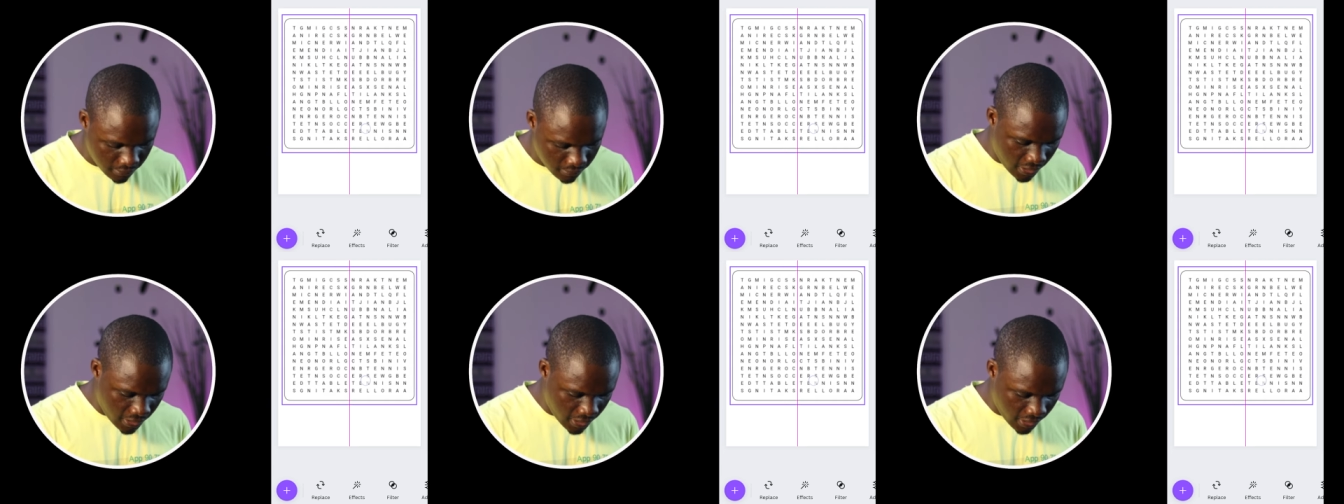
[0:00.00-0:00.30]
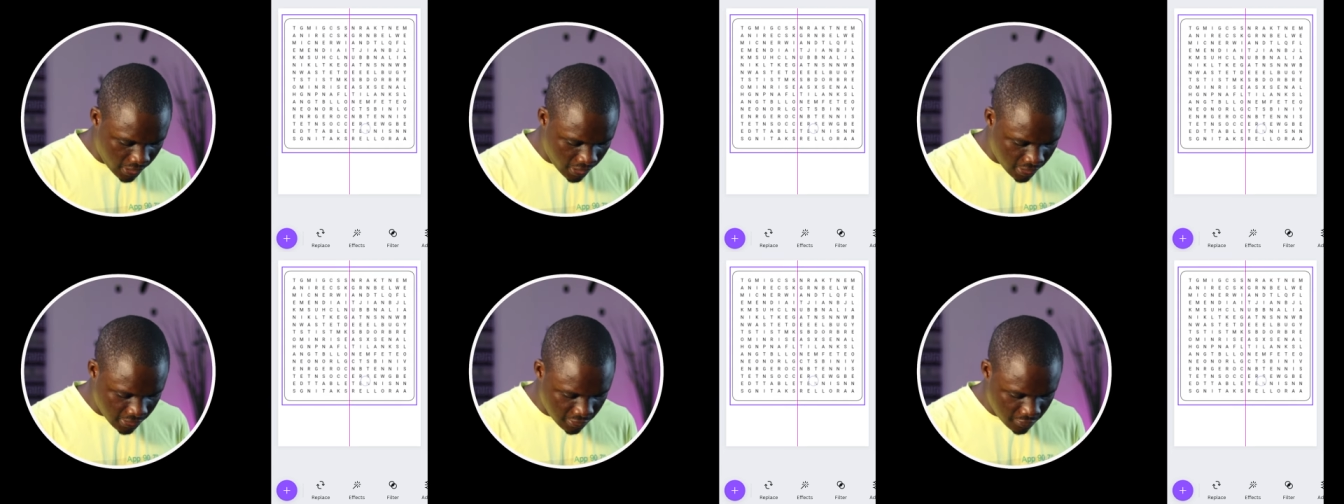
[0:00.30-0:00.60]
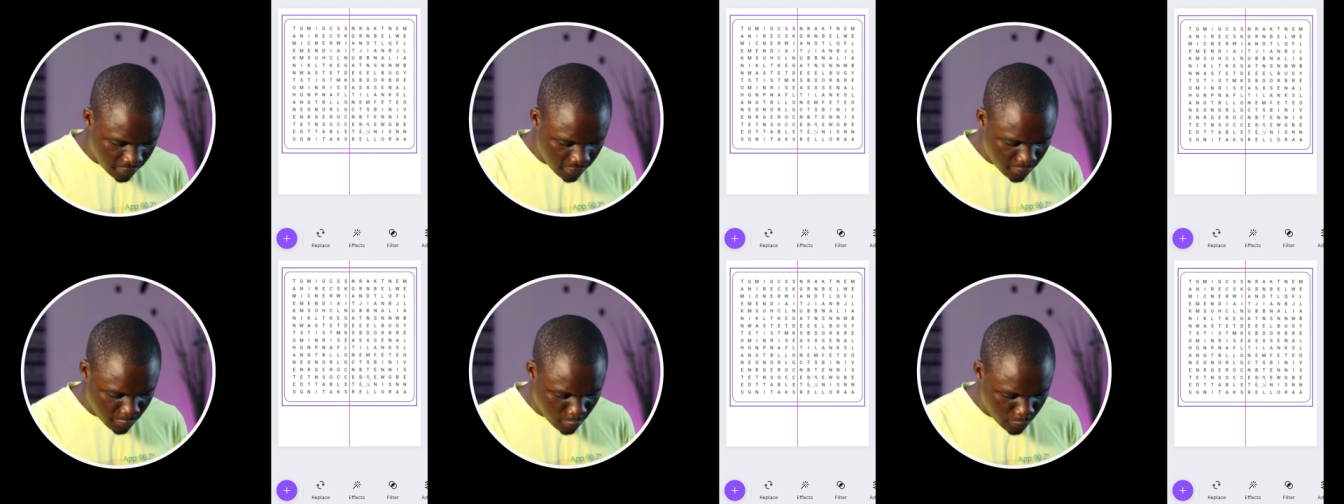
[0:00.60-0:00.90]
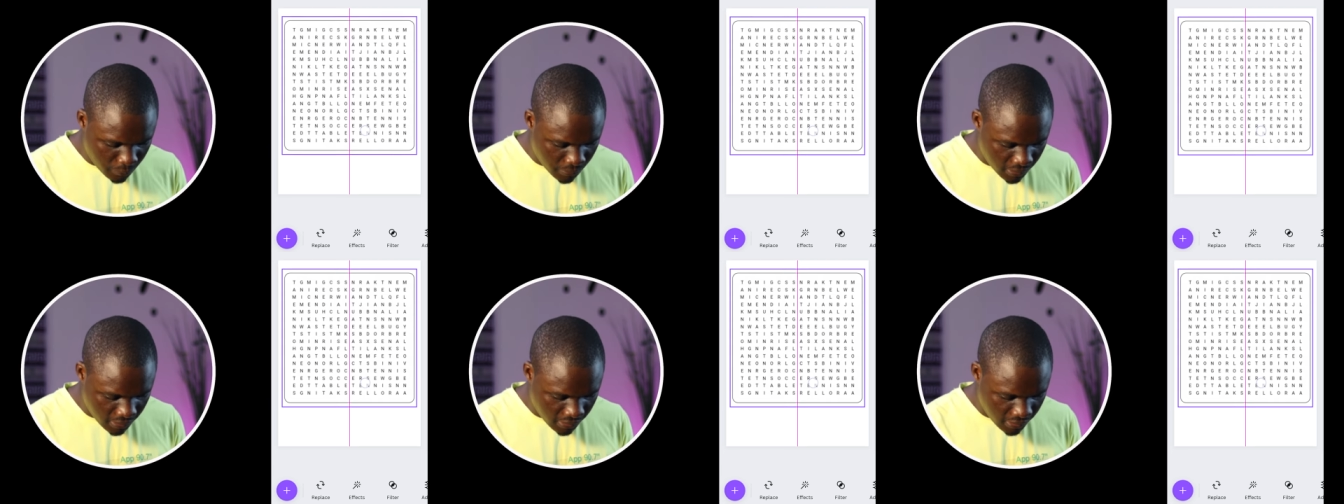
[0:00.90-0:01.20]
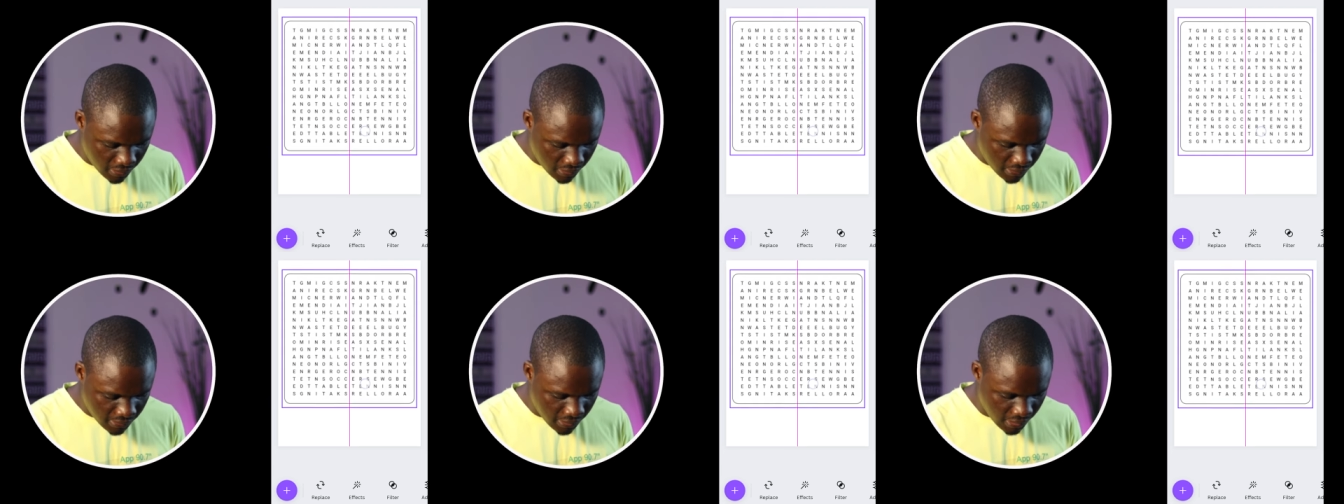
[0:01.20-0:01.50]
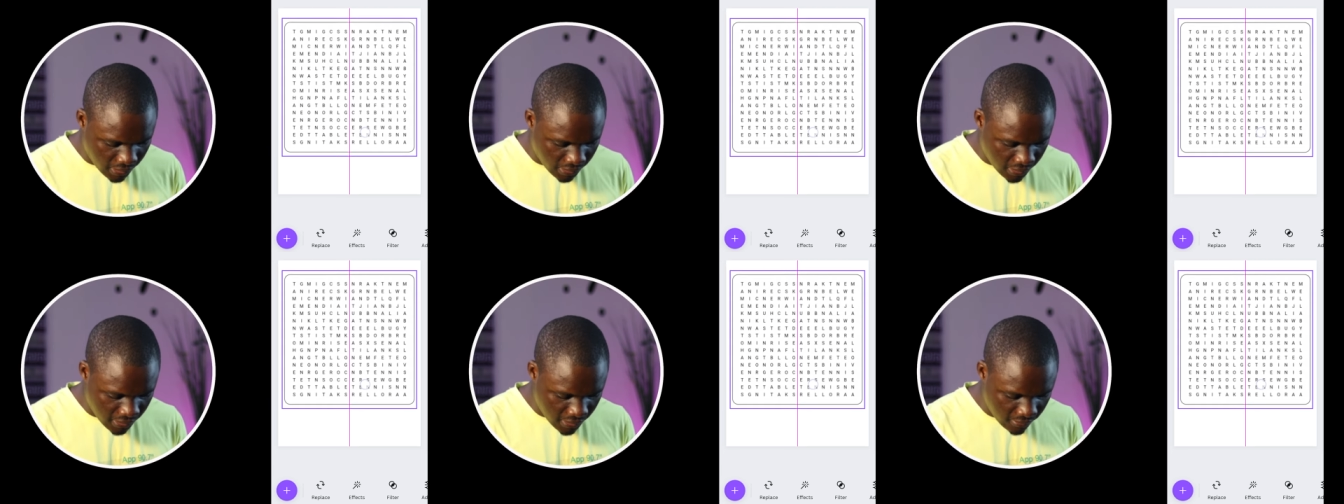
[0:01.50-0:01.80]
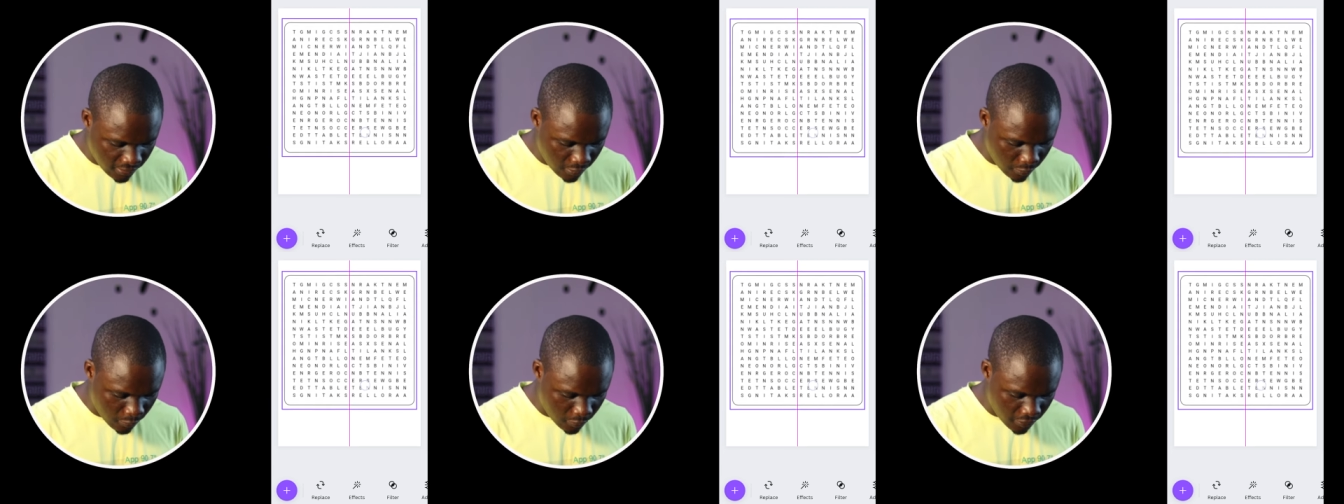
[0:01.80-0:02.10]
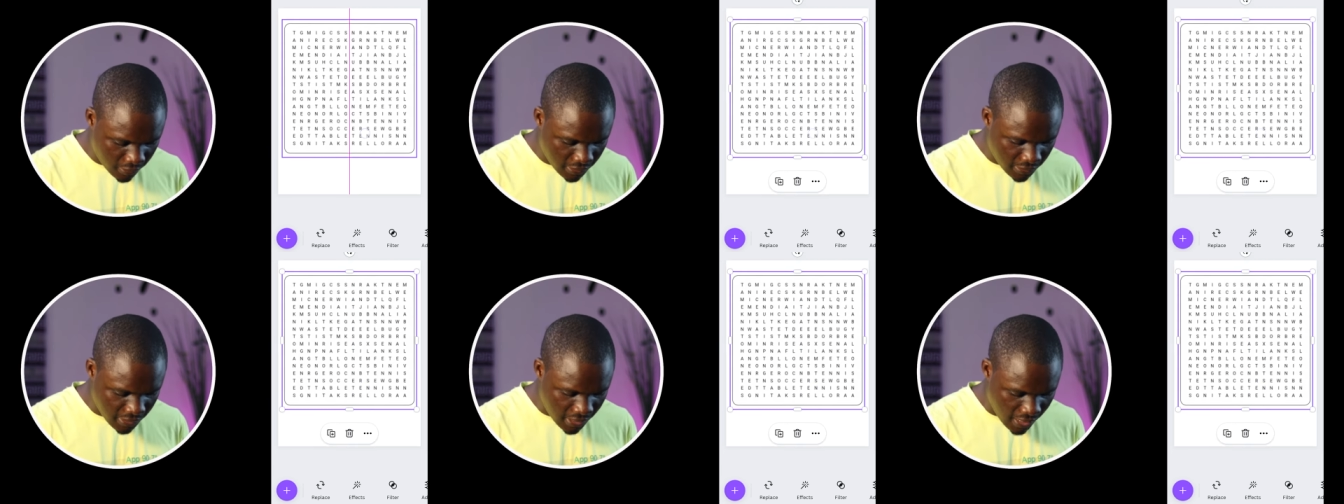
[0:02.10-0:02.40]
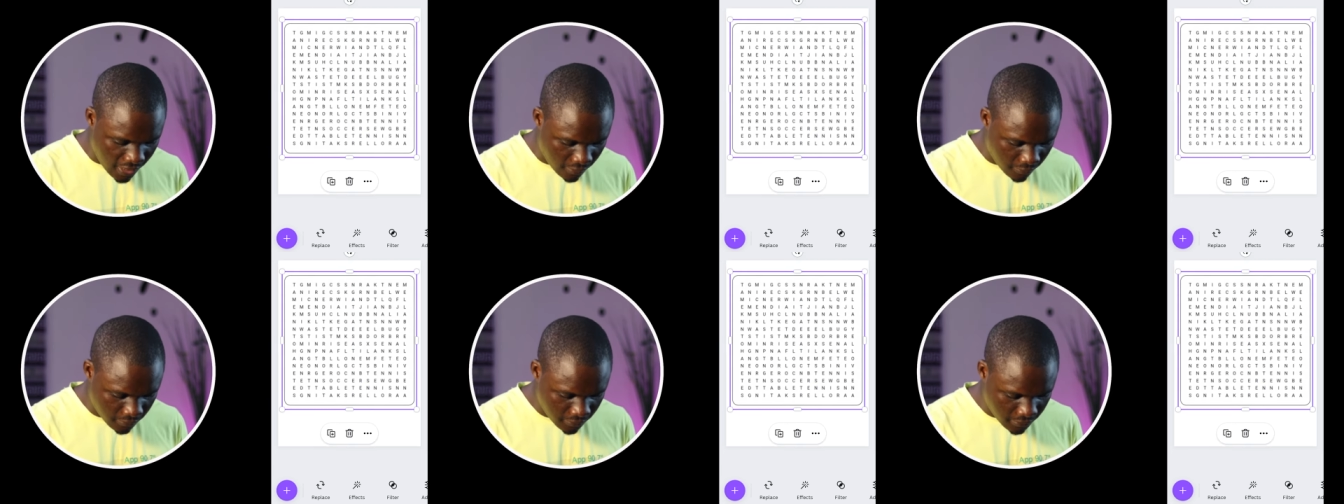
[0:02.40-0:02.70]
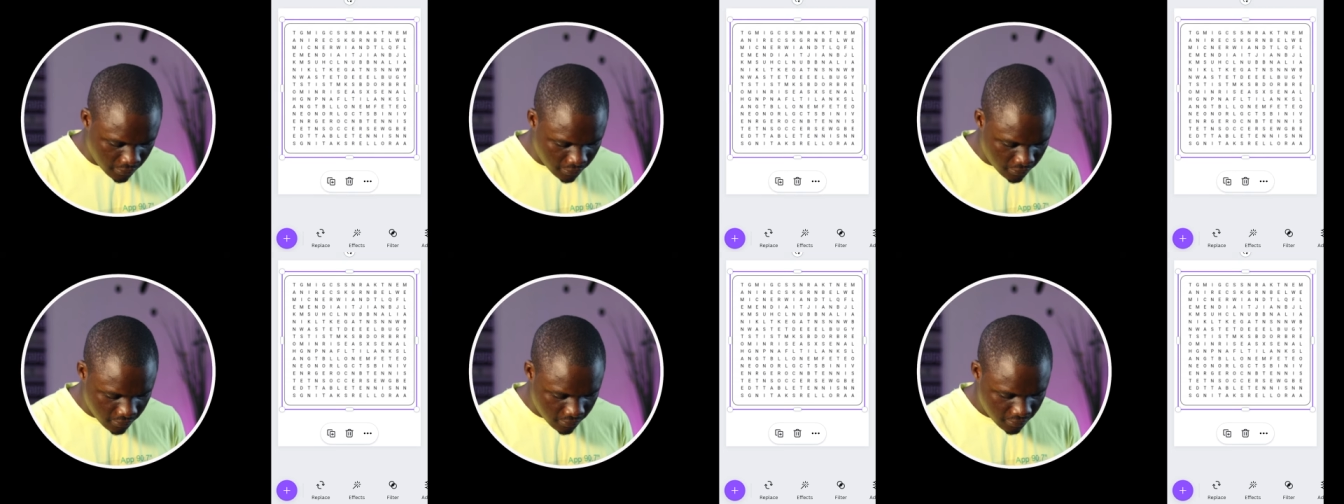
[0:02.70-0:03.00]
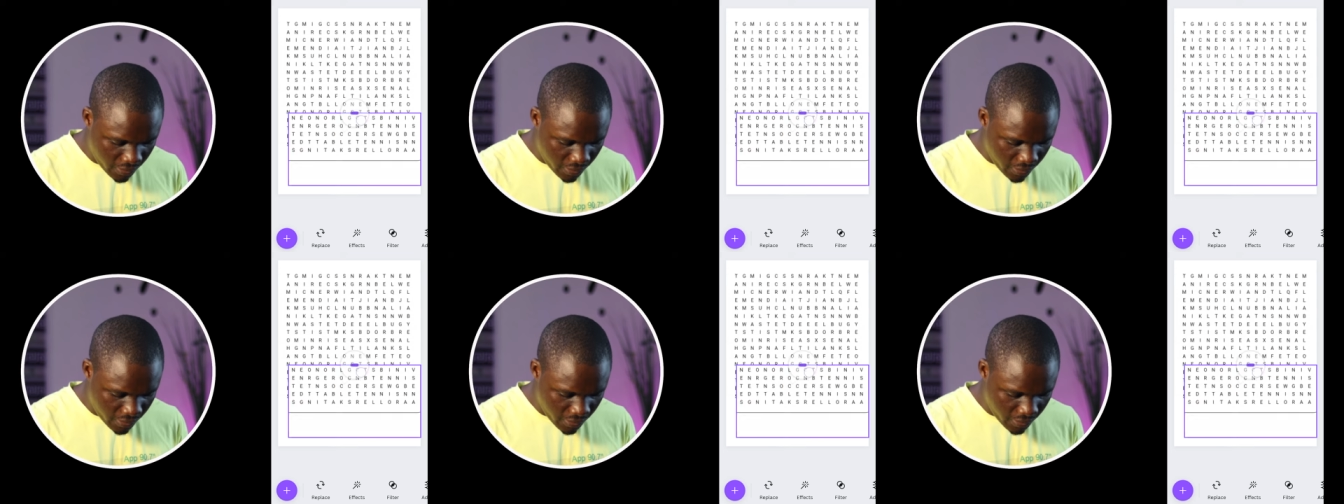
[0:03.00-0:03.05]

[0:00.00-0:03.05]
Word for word: Then I can just duplicate and get the words out.